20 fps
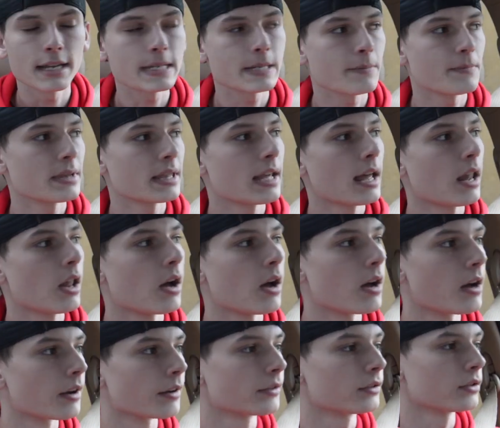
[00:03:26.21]
even been that
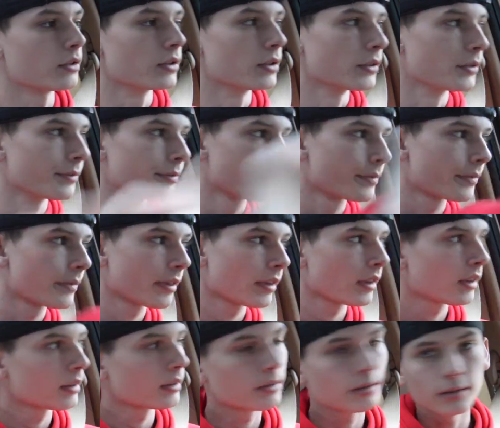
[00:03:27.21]
long, so
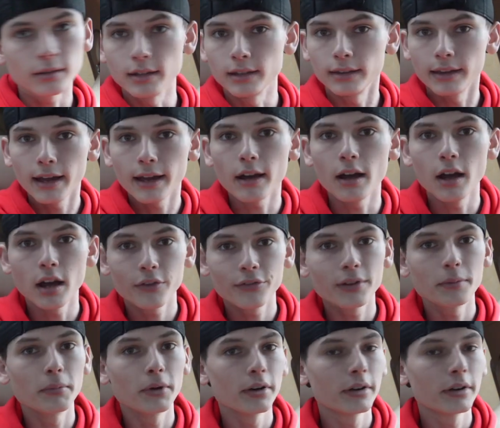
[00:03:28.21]
let's get that coffee, bro.